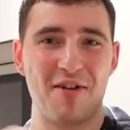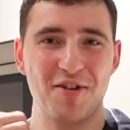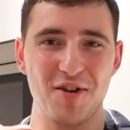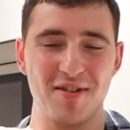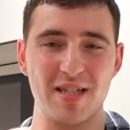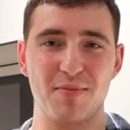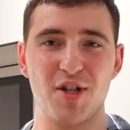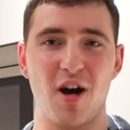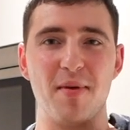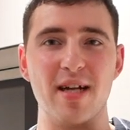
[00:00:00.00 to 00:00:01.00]
How cute are these
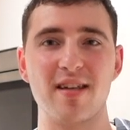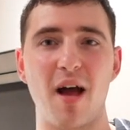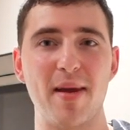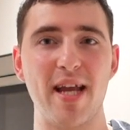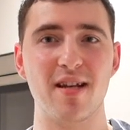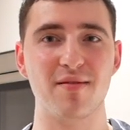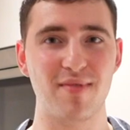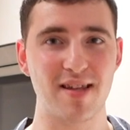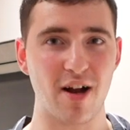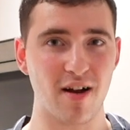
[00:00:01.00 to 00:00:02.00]
pajamas? I
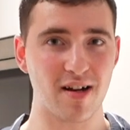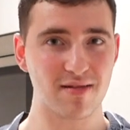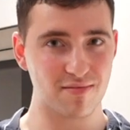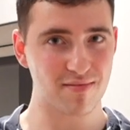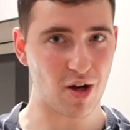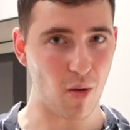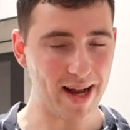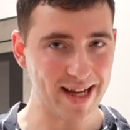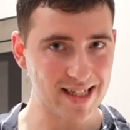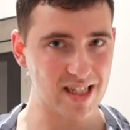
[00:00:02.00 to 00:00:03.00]
mean, they're
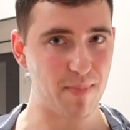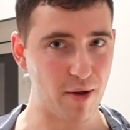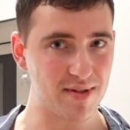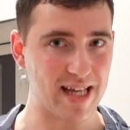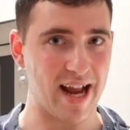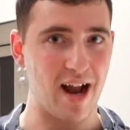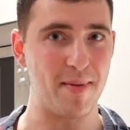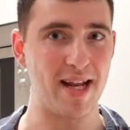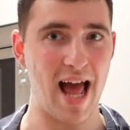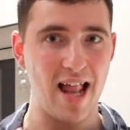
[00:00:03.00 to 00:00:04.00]
quite exposing. I
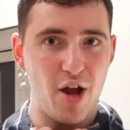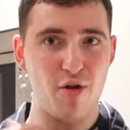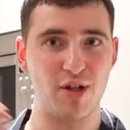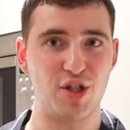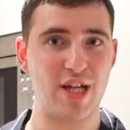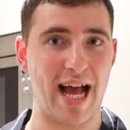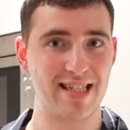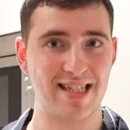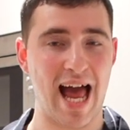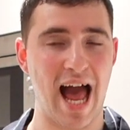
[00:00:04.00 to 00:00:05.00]
mean, hello
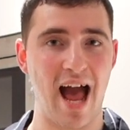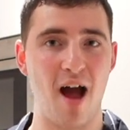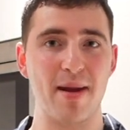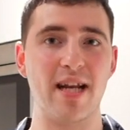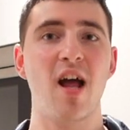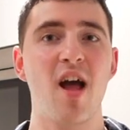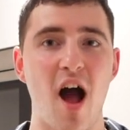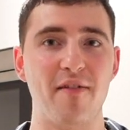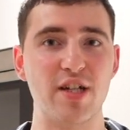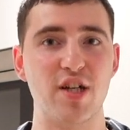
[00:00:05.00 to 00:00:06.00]
chest hair. I mean,
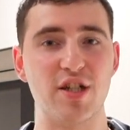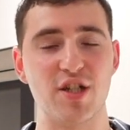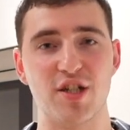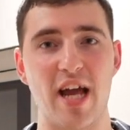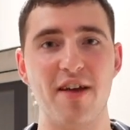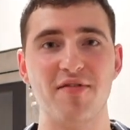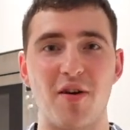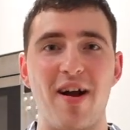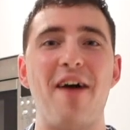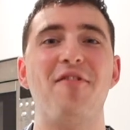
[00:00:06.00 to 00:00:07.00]
I've actually just shaved,
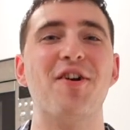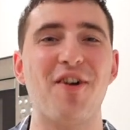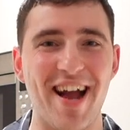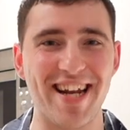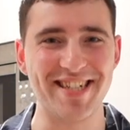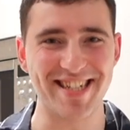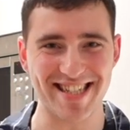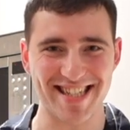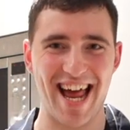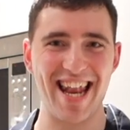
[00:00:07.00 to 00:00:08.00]
so I haven't got any
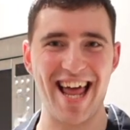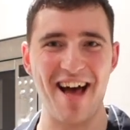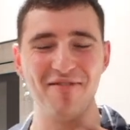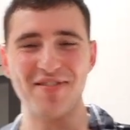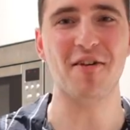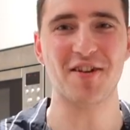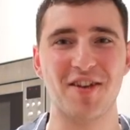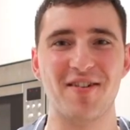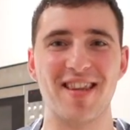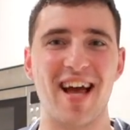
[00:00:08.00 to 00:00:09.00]
chest hair left. How
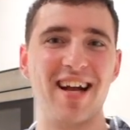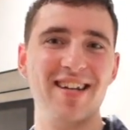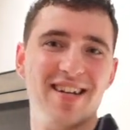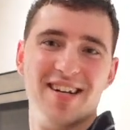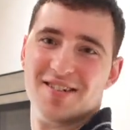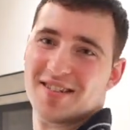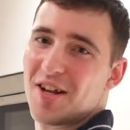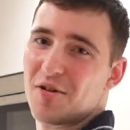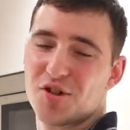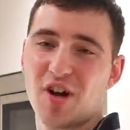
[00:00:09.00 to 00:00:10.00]
cute are they? Just
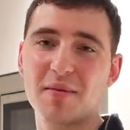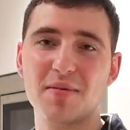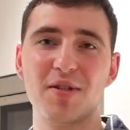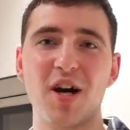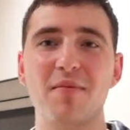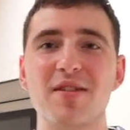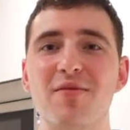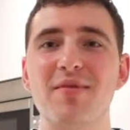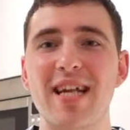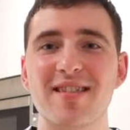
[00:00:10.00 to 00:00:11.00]
little striped pajamas
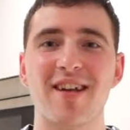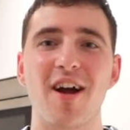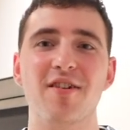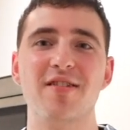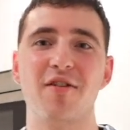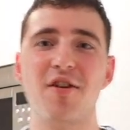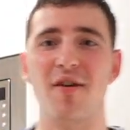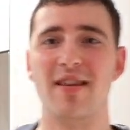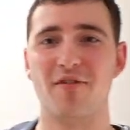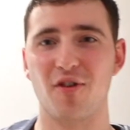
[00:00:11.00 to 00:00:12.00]
from Tesco. So
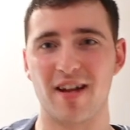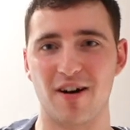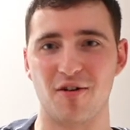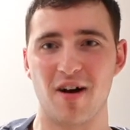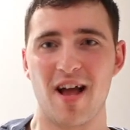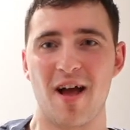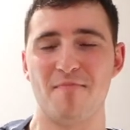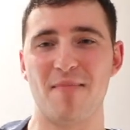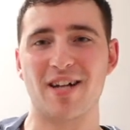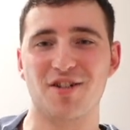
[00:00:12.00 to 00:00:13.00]
cute, and they've got little
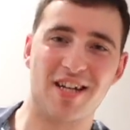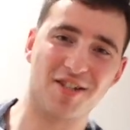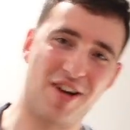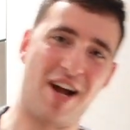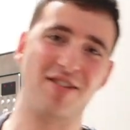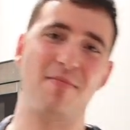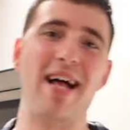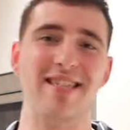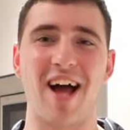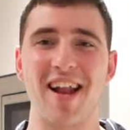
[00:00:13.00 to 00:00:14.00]
matching trouser
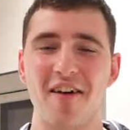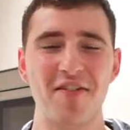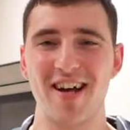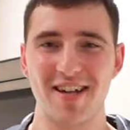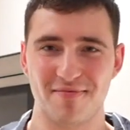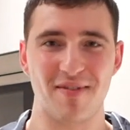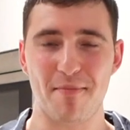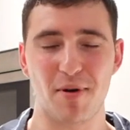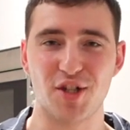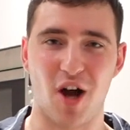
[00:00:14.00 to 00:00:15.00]
pants. I love
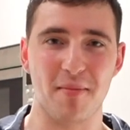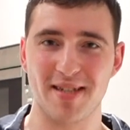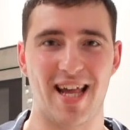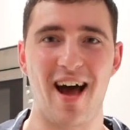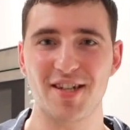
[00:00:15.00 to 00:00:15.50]
a pajama set.